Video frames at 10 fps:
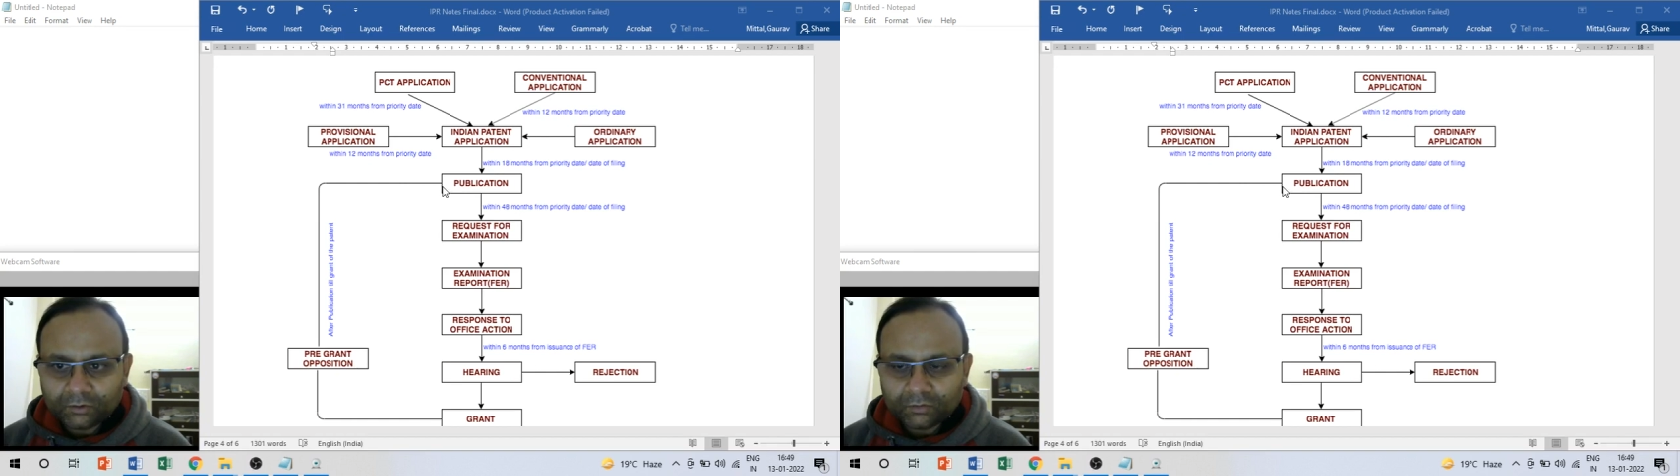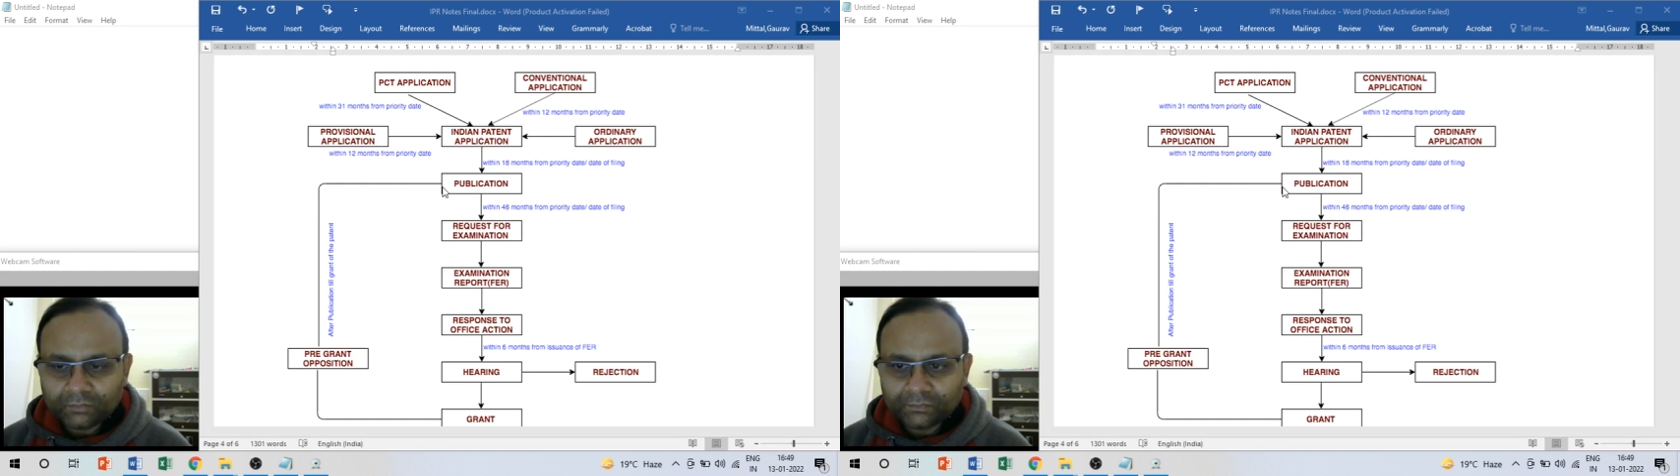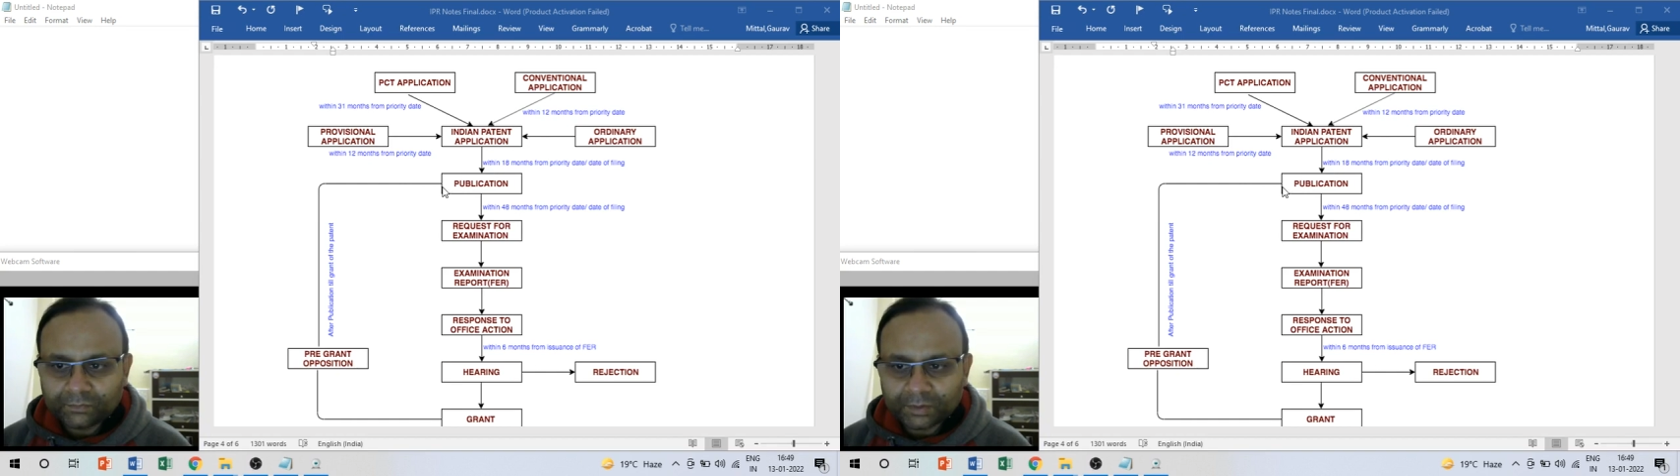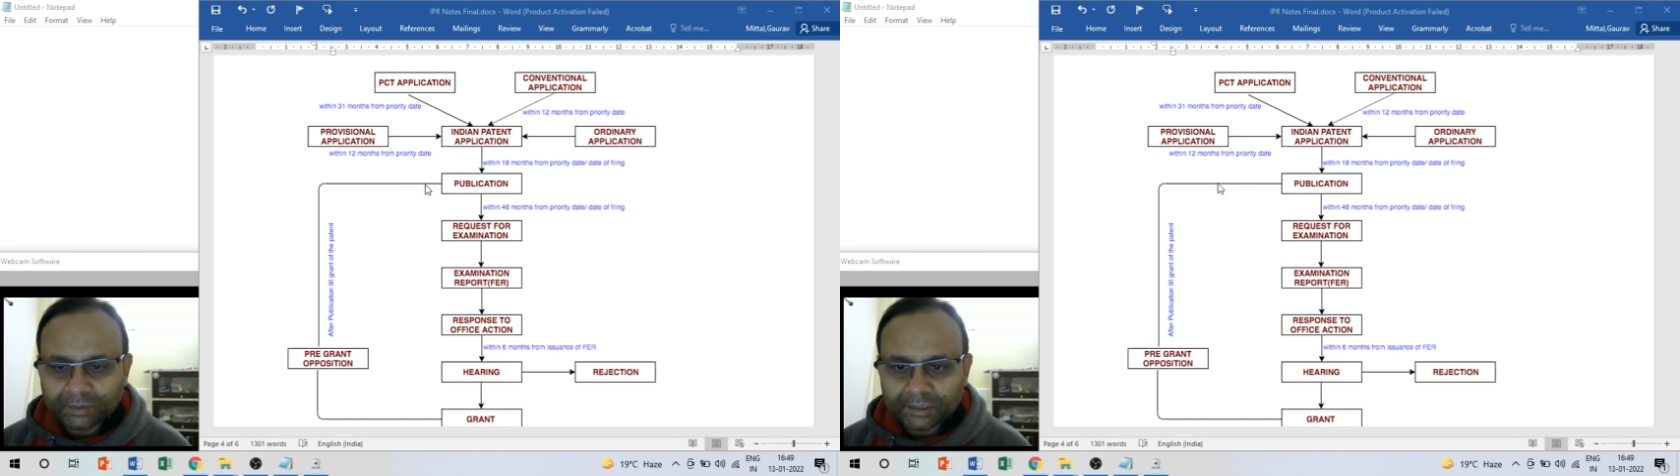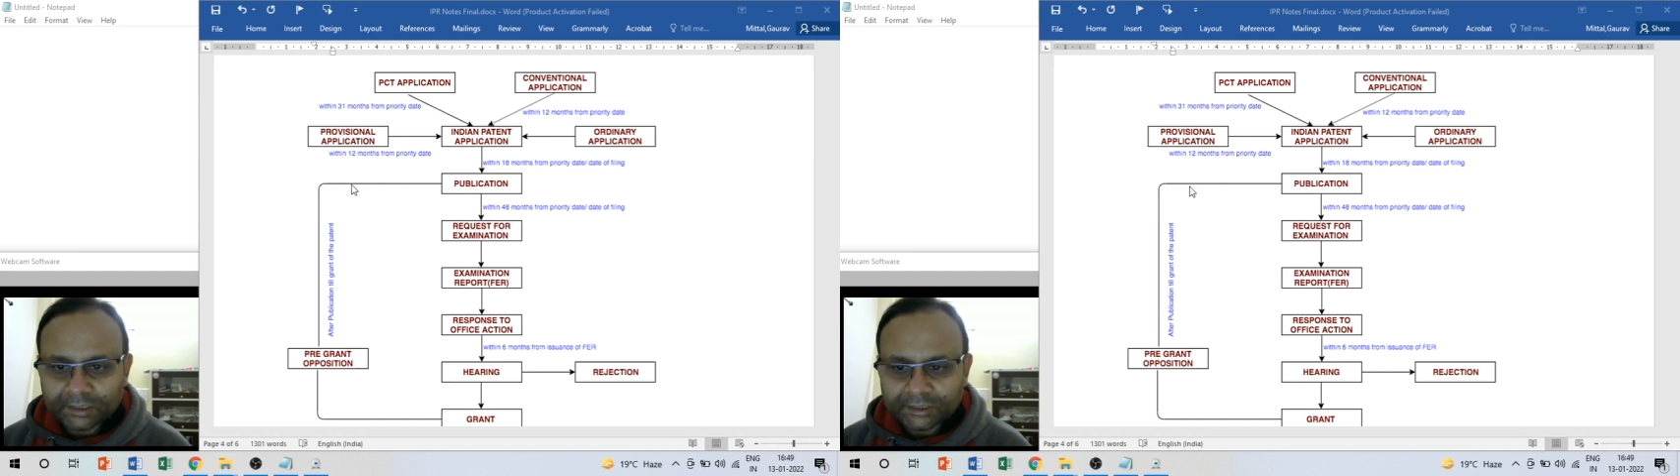of
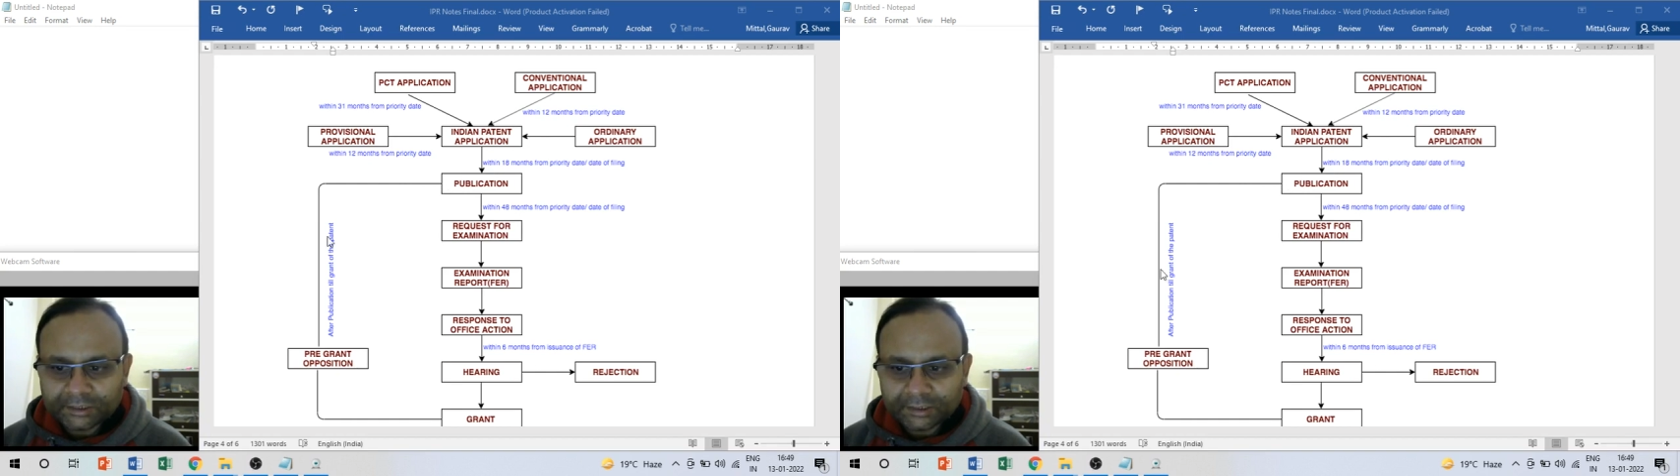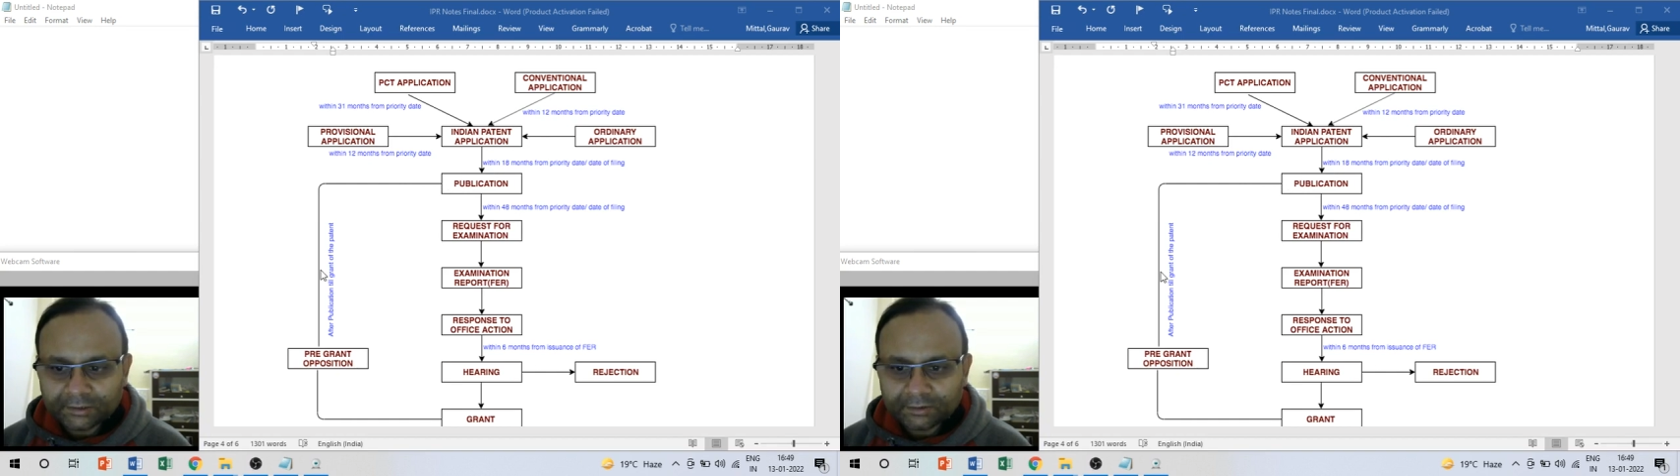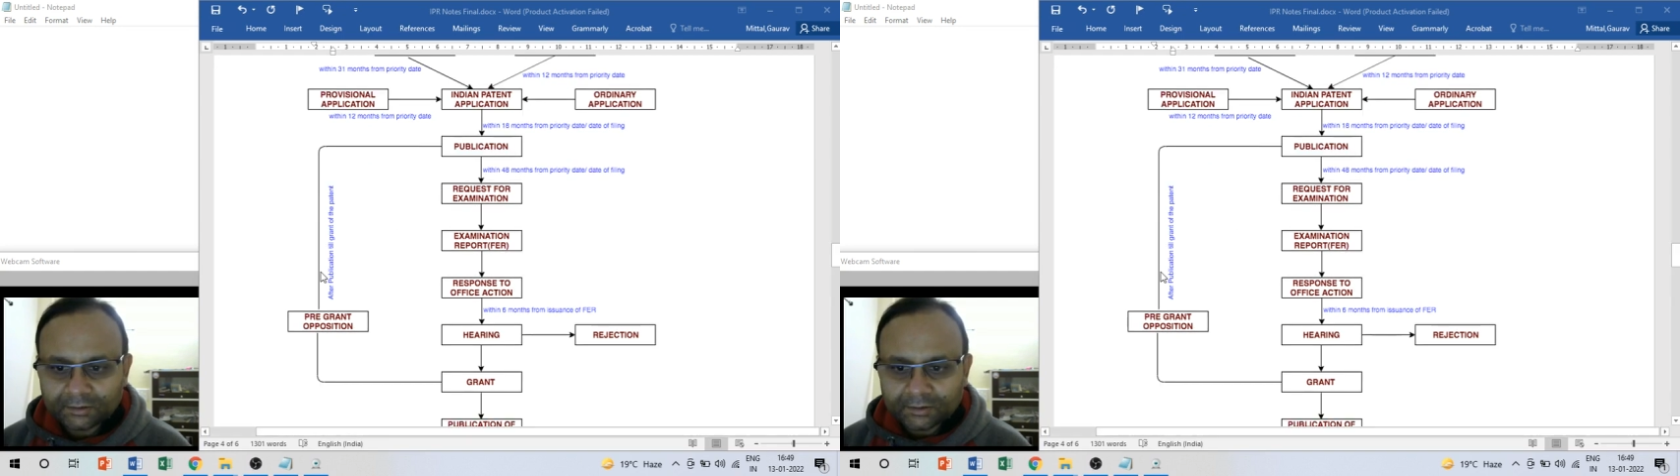publication